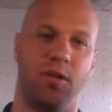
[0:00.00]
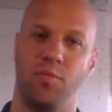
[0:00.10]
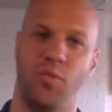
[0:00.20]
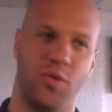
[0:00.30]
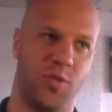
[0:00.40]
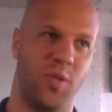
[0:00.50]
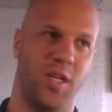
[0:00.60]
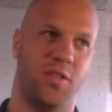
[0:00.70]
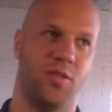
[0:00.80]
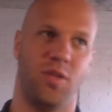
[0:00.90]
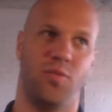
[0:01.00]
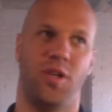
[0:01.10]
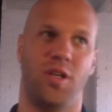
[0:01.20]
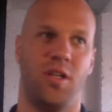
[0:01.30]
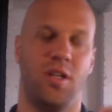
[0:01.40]
more space, or I
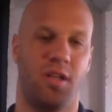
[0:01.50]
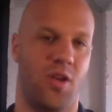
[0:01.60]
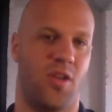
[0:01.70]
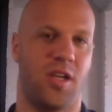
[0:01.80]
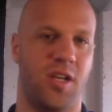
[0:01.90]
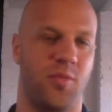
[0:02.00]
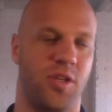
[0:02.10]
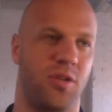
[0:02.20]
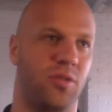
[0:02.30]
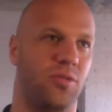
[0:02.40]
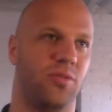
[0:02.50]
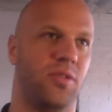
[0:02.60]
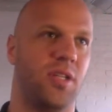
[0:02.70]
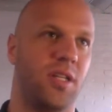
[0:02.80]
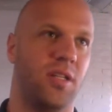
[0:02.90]
want, that cubby hole
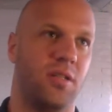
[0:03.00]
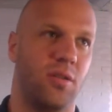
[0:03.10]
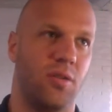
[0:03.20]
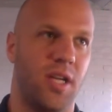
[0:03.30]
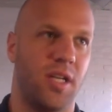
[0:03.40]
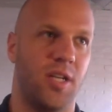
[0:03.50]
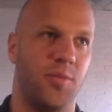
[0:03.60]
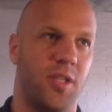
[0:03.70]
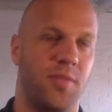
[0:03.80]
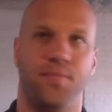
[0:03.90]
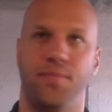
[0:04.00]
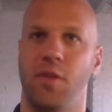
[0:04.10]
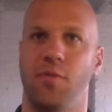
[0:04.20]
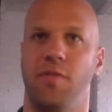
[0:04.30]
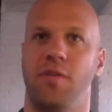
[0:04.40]
or that cubby,
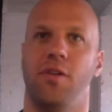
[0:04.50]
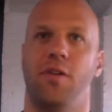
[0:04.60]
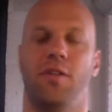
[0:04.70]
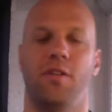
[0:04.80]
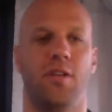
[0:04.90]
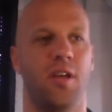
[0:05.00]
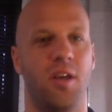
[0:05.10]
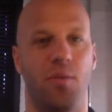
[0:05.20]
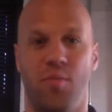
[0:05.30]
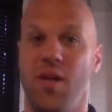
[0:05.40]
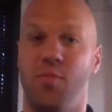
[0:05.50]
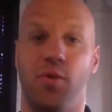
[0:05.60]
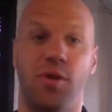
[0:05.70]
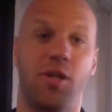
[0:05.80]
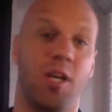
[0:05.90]
whatever you call it, the
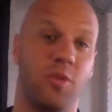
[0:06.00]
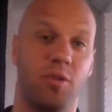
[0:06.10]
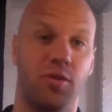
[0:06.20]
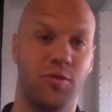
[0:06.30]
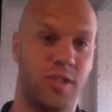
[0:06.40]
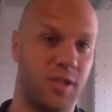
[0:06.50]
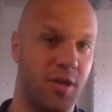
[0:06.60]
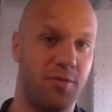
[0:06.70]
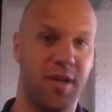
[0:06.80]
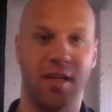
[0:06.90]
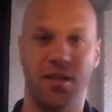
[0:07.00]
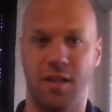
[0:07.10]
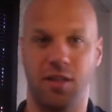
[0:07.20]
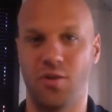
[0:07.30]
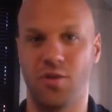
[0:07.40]
beadboard cubby hole with the coat rack,
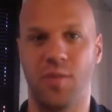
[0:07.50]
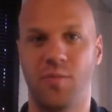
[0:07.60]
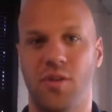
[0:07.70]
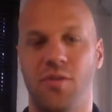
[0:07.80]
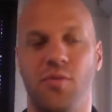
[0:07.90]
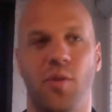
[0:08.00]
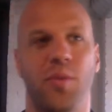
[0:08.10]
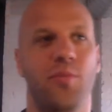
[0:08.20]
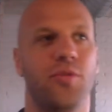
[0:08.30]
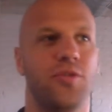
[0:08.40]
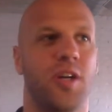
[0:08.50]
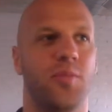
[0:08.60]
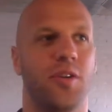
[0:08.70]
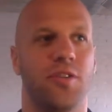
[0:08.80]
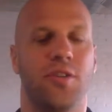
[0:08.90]
like the drop zone where people drop
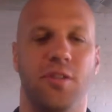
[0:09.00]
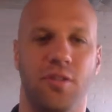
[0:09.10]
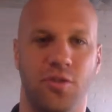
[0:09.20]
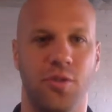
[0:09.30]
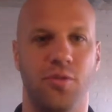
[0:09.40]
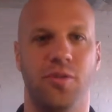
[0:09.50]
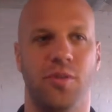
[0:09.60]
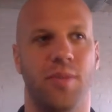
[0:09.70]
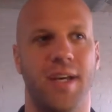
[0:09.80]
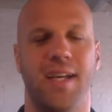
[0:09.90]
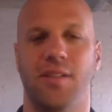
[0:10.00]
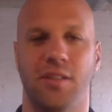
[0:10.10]
all their shoes and bags and